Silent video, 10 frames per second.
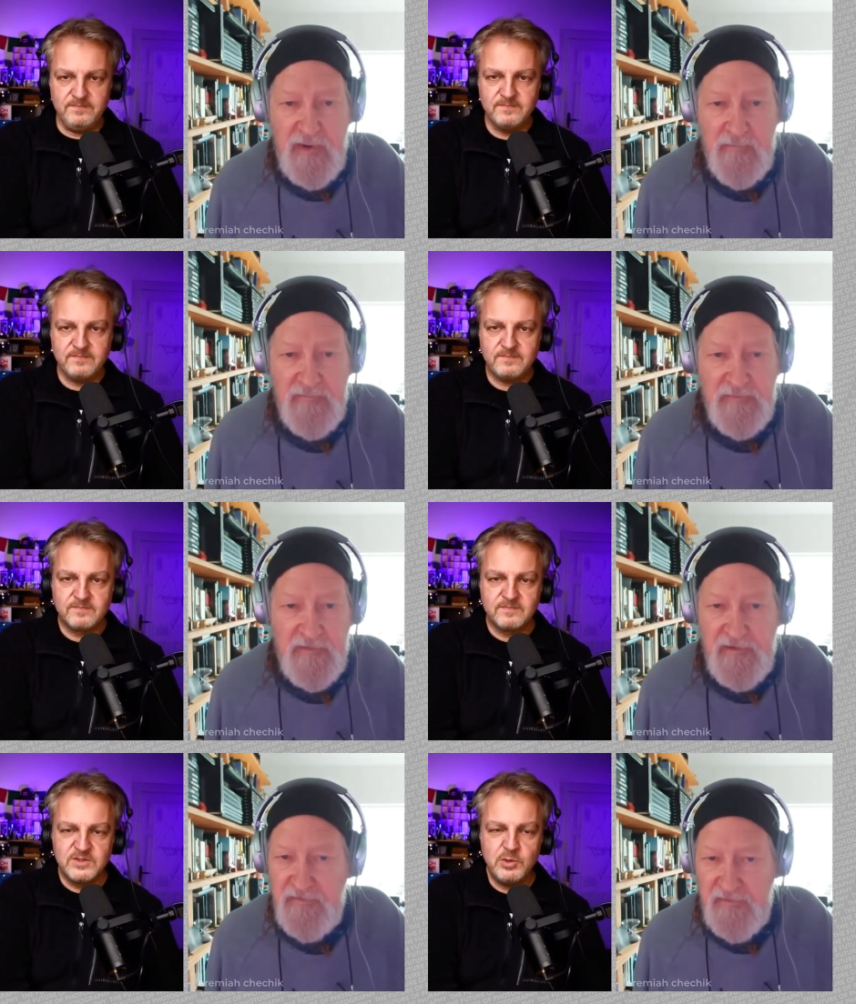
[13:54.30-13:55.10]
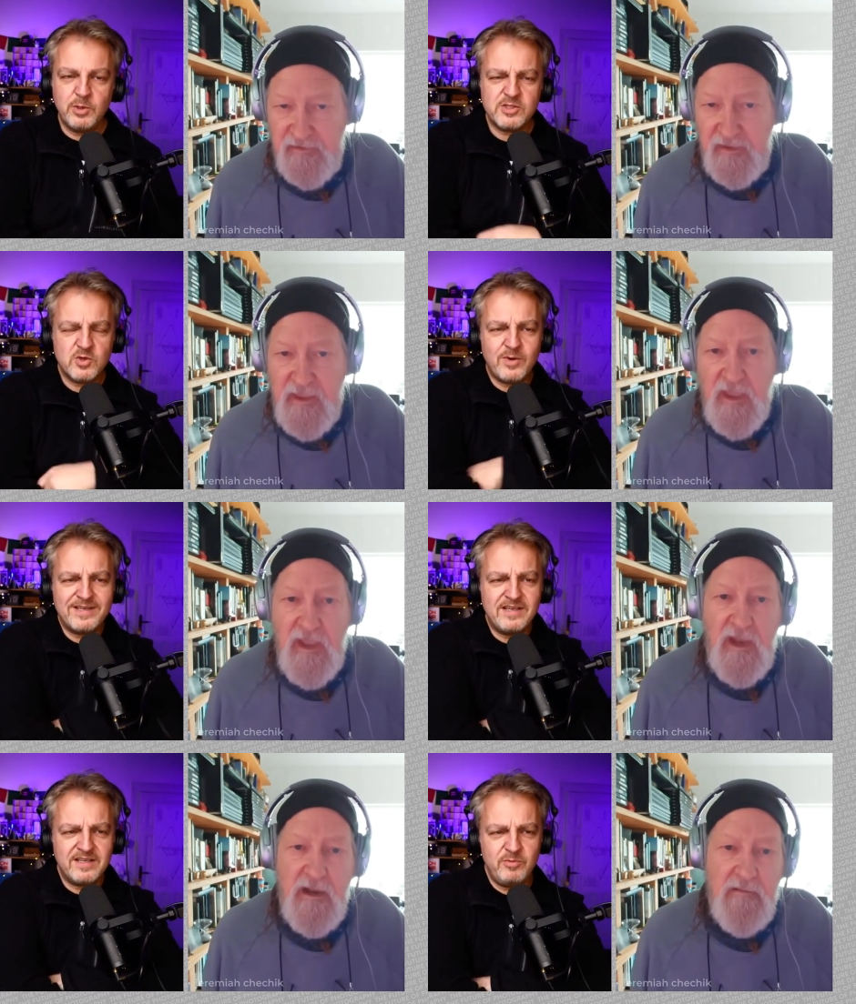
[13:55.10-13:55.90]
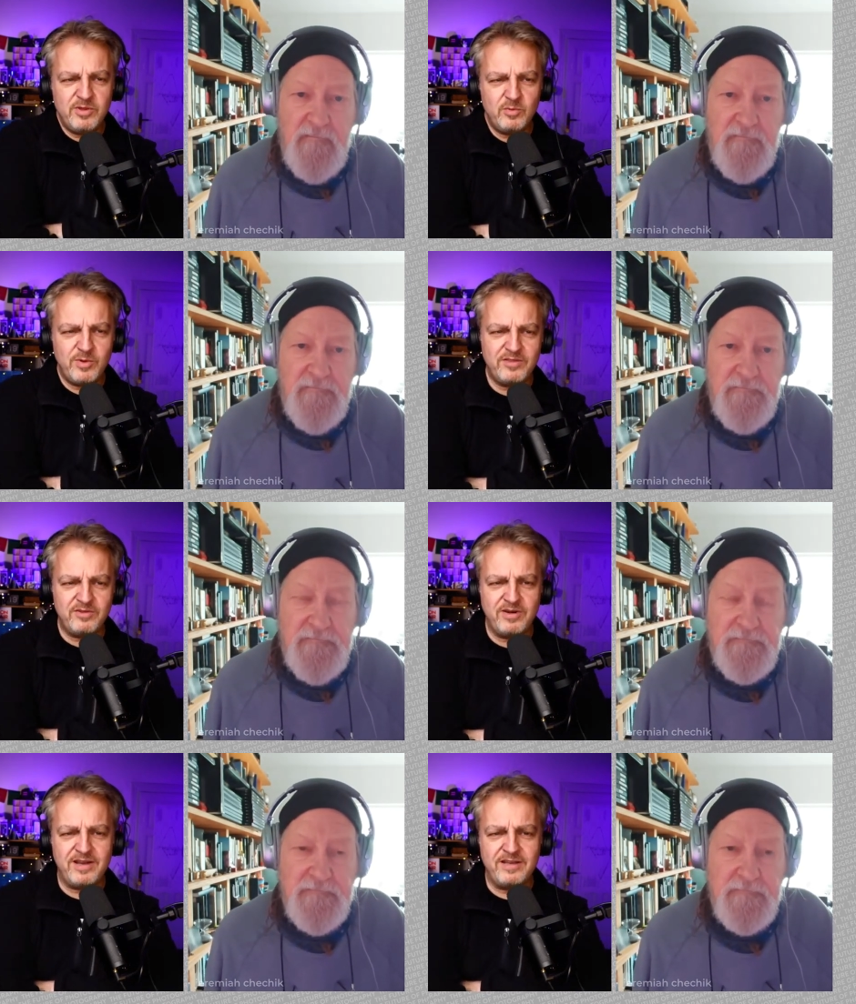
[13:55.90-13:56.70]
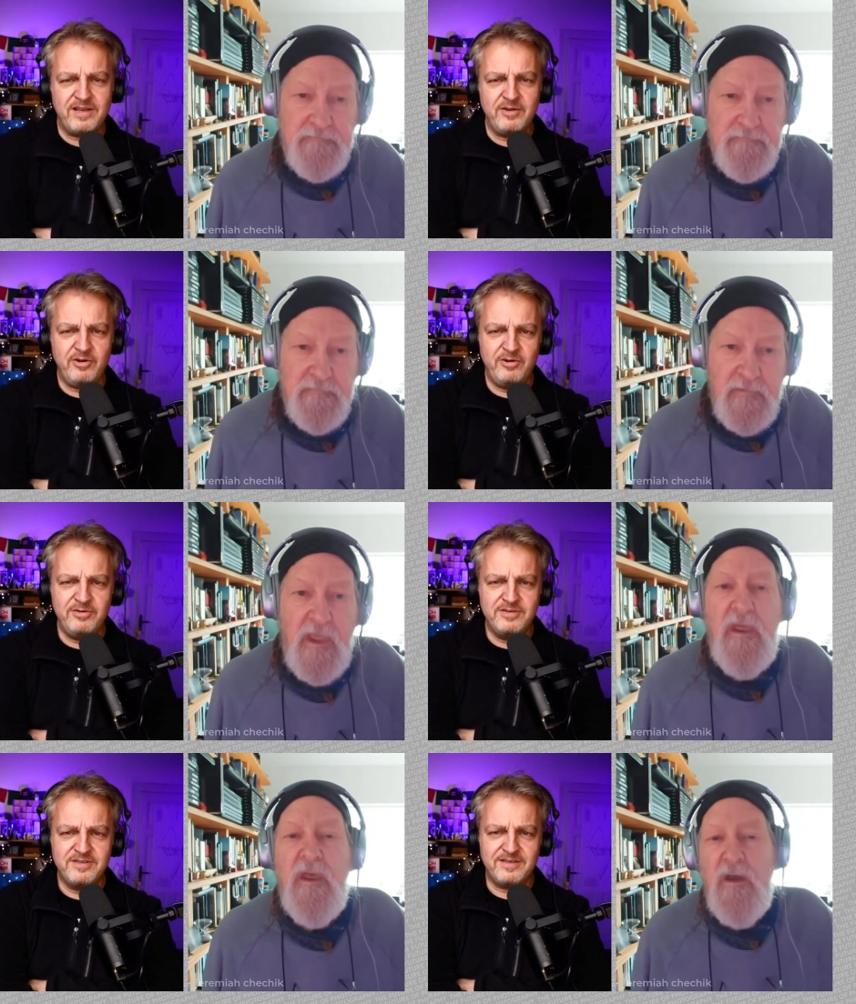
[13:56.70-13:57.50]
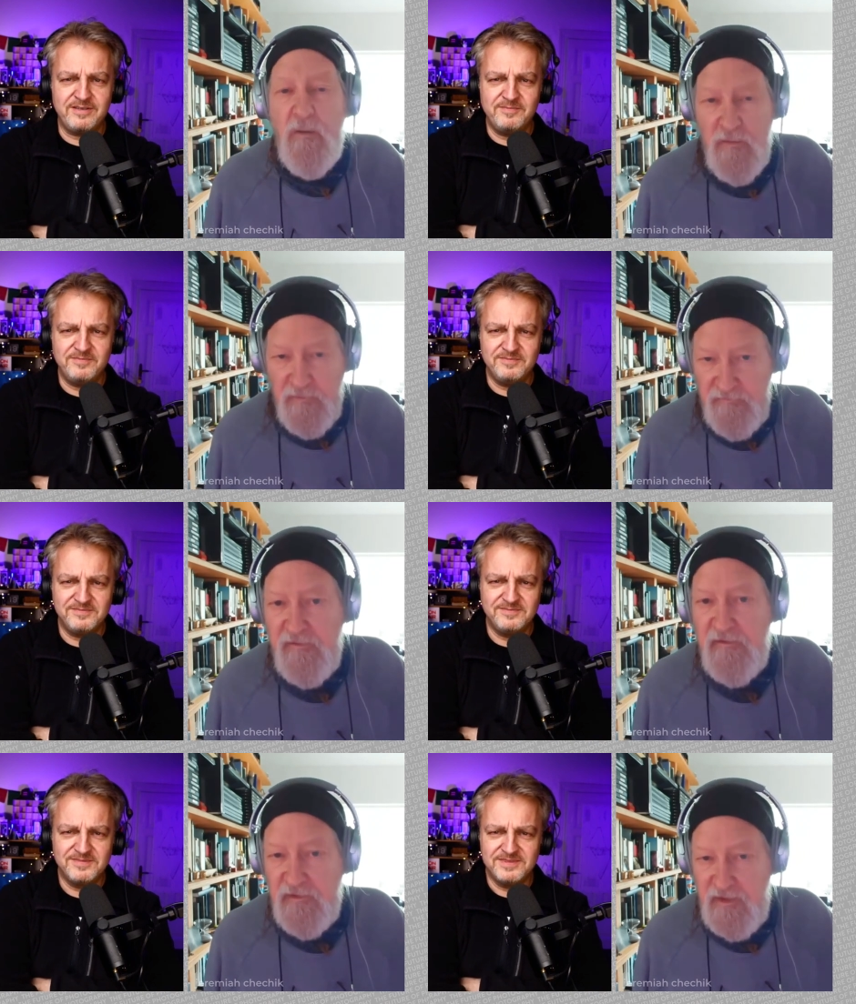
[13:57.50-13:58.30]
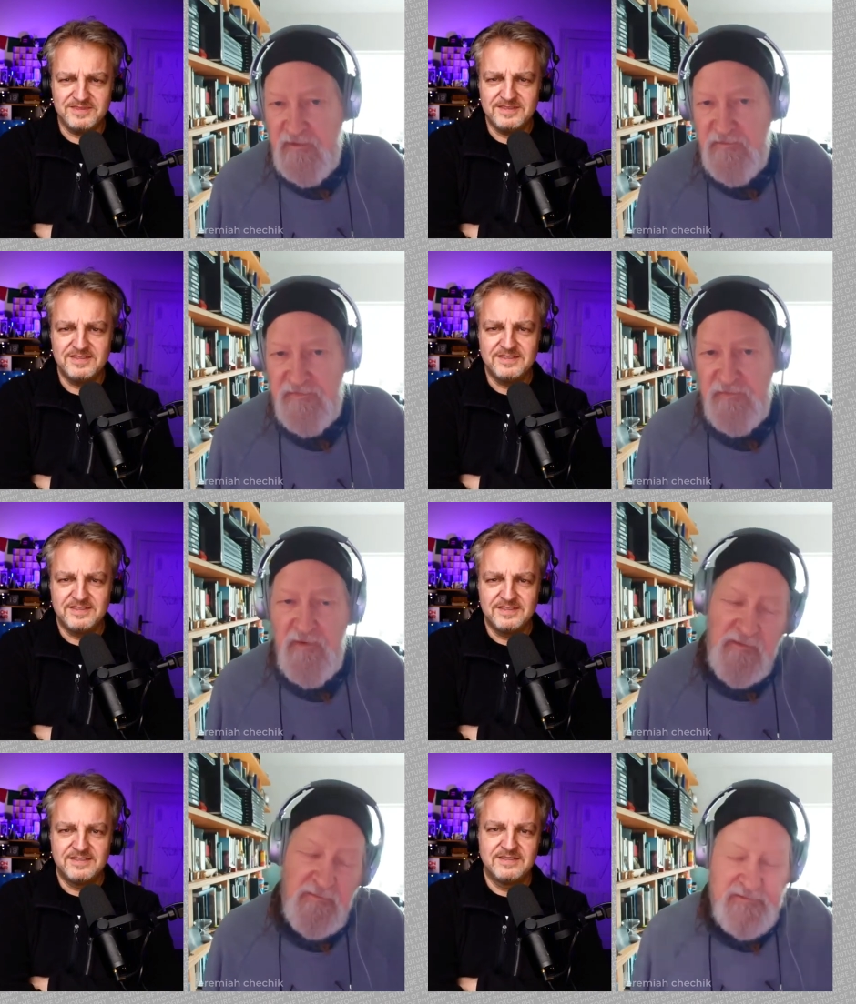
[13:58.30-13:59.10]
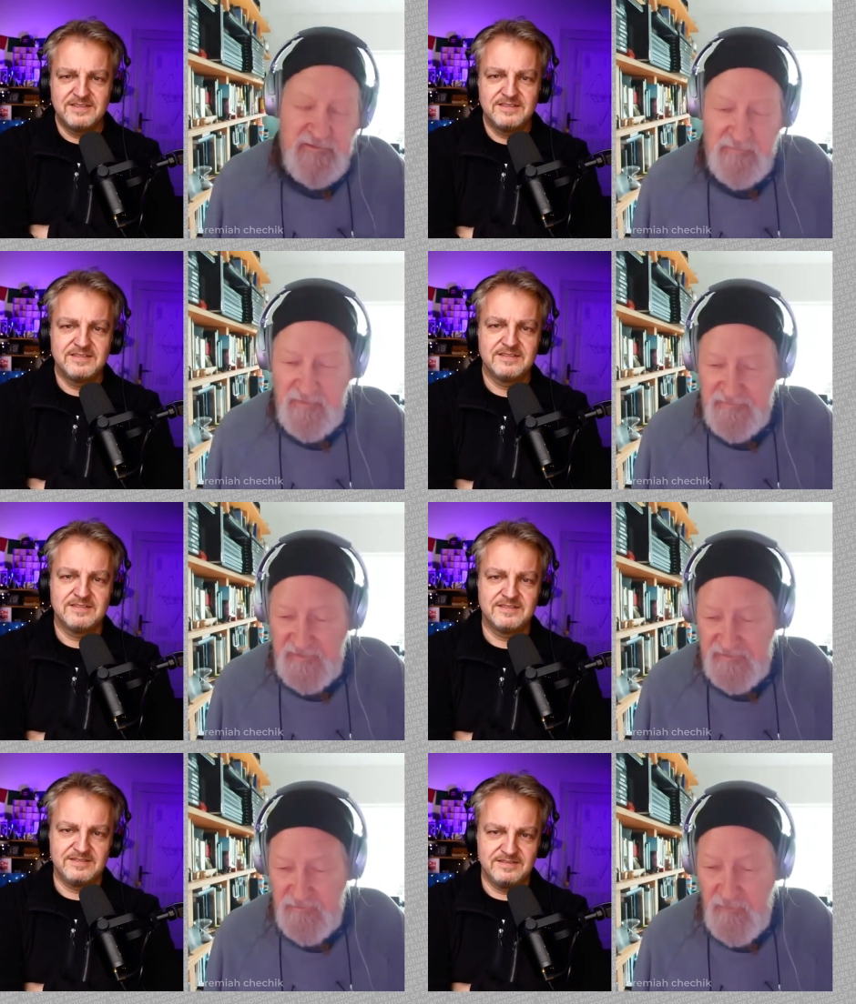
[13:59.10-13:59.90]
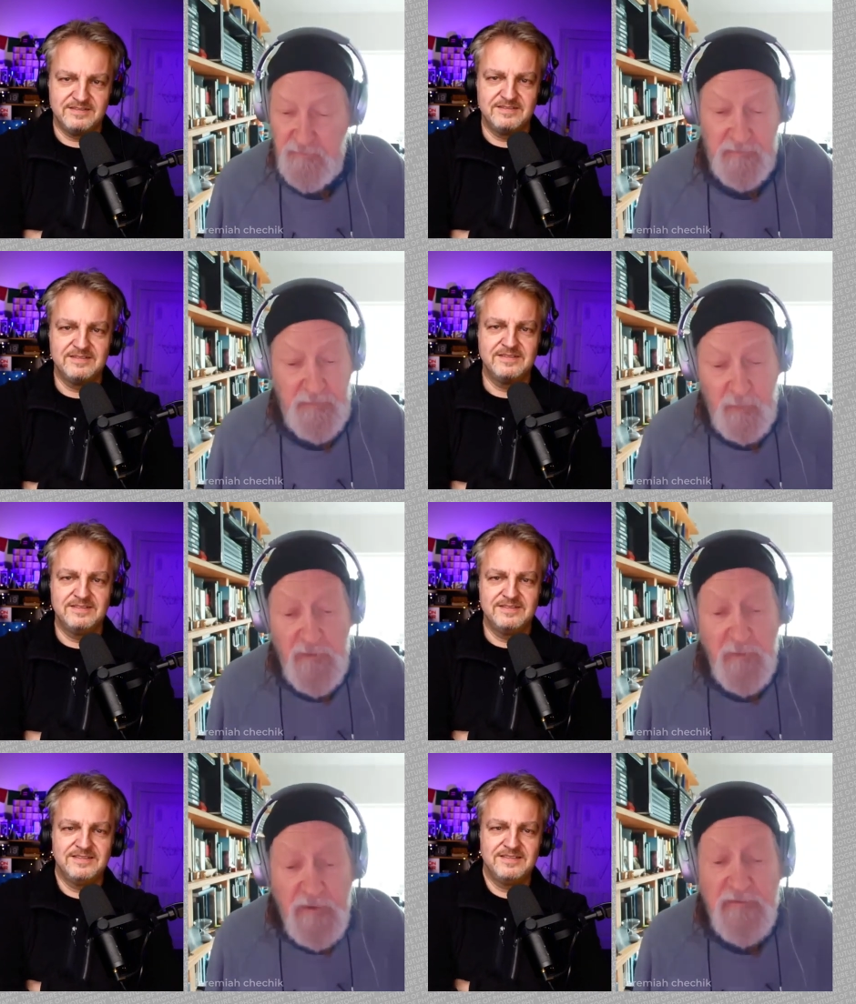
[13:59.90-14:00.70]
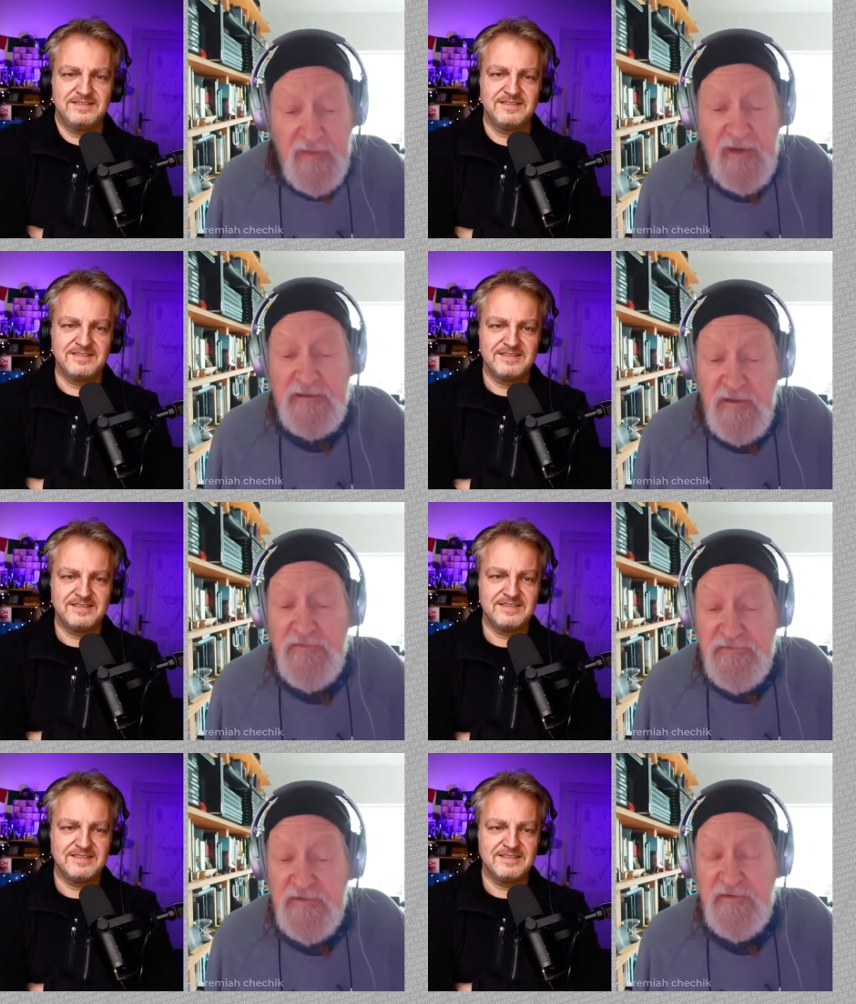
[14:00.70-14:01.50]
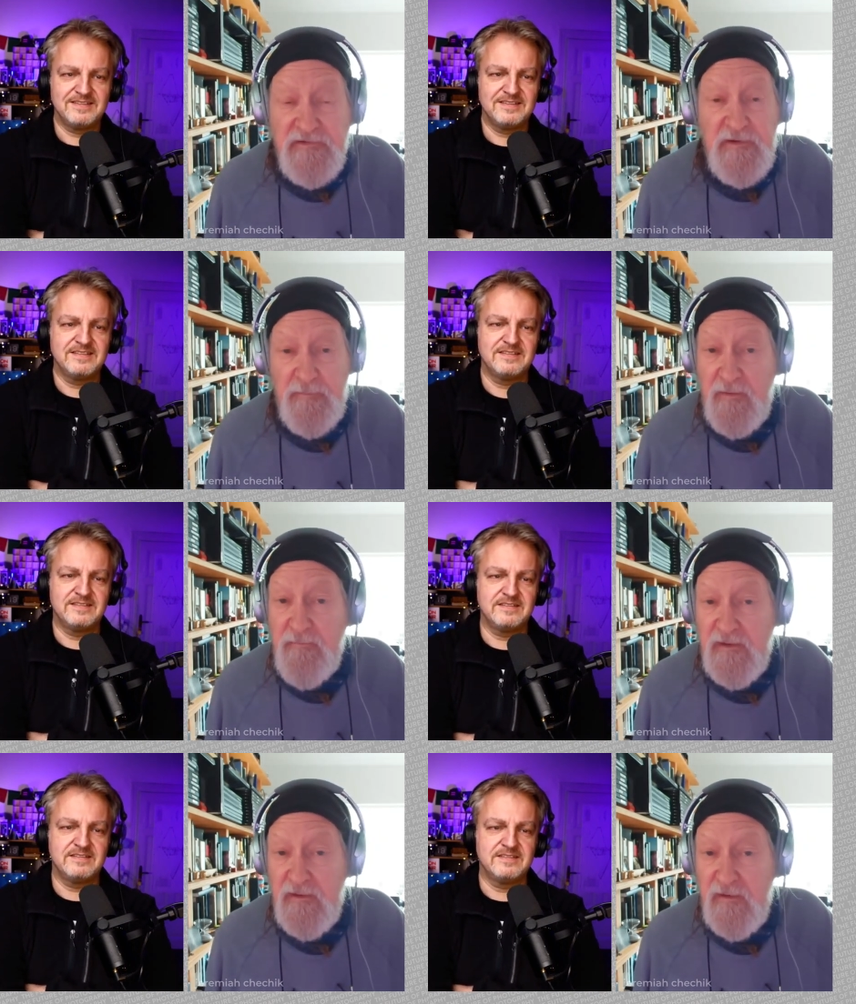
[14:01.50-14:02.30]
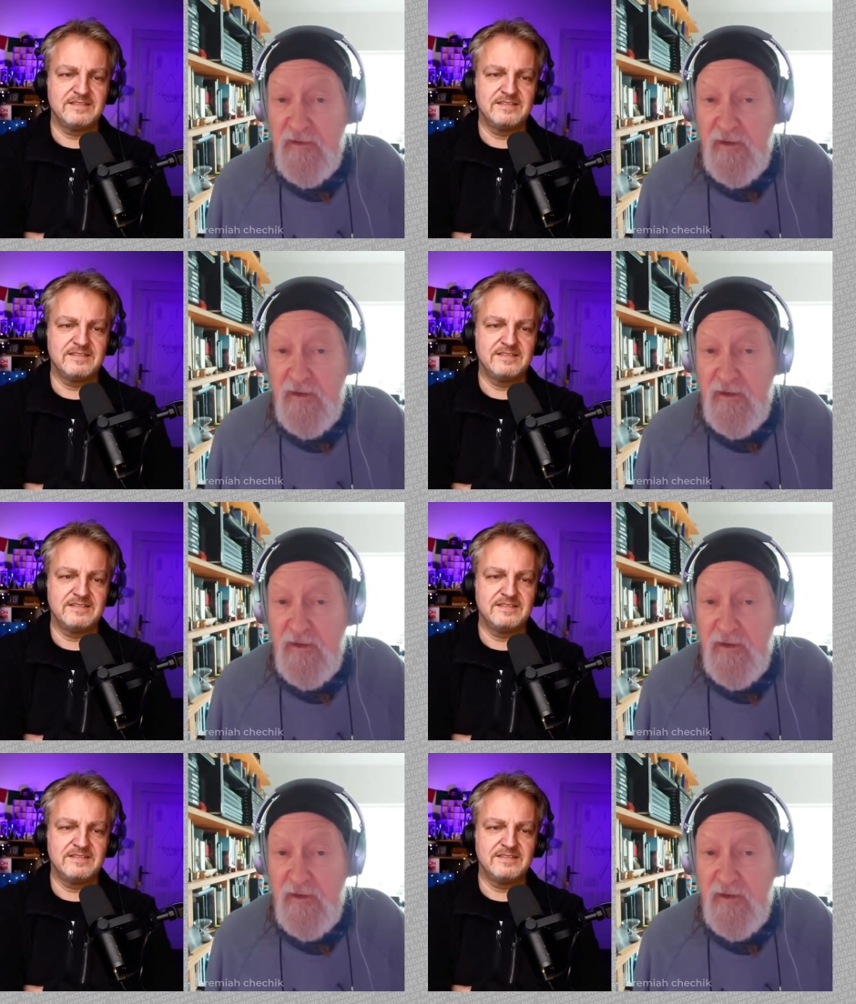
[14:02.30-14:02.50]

Speaker 1: problems with
Speaker 2: anything. You were also quite lucky with the weather, I, I heard. Um, we were
Speaker 1: very lucky with the weather. We'll talk about that in a moment. But we weren't that close to the ship. I mean,